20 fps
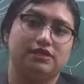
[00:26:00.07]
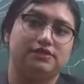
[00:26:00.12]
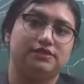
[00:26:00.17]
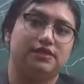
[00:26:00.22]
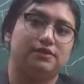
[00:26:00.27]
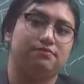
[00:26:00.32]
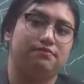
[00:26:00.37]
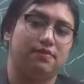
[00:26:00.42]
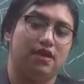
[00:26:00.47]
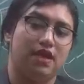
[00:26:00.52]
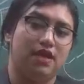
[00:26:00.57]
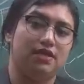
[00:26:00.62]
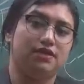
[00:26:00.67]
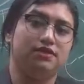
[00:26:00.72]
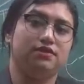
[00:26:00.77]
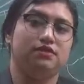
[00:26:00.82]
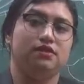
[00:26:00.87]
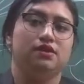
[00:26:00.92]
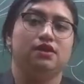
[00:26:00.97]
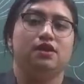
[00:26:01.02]
one is the
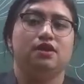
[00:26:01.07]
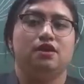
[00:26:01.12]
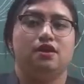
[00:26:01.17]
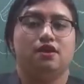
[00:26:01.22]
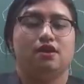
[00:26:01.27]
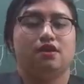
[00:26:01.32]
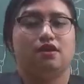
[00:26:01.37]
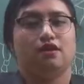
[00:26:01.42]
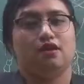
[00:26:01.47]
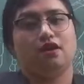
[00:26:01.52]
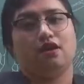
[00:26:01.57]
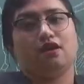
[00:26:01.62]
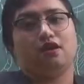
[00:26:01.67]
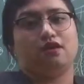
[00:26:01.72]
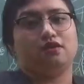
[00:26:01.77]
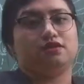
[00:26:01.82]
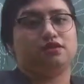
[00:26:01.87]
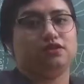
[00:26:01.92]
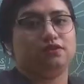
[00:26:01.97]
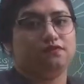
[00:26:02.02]
male
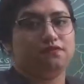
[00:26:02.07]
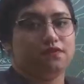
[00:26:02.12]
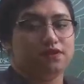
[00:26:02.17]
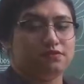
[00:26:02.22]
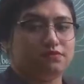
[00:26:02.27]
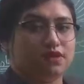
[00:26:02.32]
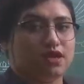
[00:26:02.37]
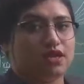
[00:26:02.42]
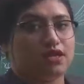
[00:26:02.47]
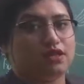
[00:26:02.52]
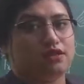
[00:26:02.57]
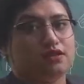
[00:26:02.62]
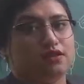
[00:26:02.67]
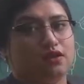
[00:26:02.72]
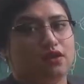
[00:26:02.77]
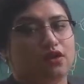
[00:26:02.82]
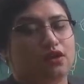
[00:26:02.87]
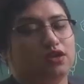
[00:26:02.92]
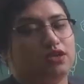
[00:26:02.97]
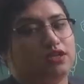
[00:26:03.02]
or the
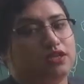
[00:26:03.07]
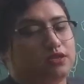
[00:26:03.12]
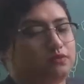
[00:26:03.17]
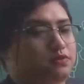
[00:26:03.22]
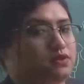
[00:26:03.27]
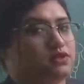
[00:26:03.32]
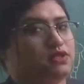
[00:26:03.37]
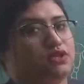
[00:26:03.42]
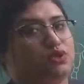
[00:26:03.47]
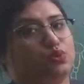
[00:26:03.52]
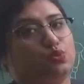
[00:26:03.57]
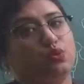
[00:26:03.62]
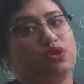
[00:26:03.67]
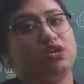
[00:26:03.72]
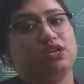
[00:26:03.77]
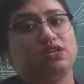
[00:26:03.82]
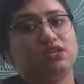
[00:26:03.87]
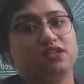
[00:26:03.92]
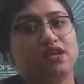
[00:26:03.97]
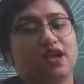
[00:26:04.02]
female or even the
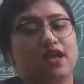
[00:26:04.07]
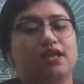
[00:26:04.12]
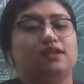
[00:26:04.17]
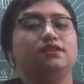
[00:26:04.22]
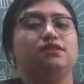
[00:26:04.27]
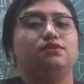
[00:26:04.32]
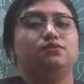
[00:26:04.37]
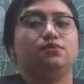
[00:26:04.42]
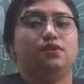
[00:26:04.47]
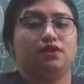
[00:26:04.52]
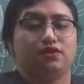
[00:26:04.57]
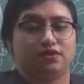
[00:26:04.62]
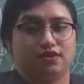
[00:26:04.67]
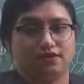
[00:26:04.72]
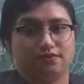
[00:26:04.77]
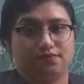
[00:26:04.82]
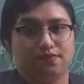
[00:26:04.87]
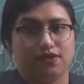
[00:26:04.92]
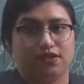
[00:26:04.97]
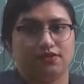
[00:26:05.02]
queen and the
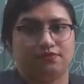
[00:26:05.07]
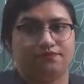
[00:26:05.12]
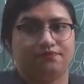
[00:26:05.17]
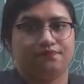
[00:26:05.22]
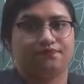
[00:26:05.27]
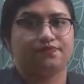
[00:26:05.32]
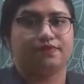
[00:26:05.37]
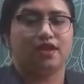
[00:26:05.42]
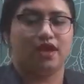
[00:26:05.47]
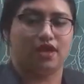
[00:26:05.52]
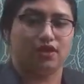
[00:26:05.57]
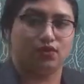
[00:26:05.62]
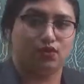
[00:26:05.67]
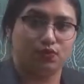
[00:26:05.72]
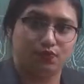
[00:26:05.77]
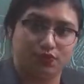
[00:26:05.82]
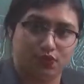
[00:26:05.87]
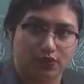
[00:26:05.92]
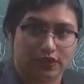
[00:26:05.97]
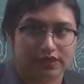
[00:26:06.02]
worker bee. I
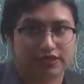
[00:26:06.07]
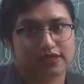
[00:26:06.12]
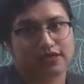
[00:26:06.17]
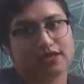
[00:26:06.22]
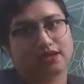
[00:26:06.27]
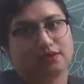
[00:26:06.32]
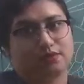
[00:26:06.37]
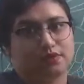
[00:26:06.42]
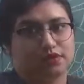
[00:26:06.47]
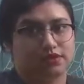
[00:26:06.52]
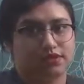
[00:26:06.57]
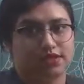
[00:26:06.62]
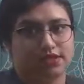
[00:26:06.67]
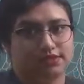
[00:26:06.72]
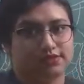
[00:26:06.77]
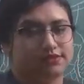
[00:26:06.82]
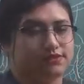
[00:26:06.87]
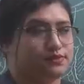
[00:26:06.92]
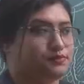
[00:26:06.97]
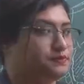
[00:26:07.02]
hope you are clear
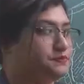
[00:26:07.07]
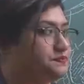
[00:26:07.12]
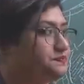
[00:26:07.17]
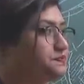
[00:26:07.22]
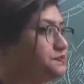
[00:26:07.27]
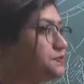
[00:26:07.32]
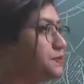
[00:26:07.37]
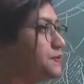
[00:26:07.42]
about this.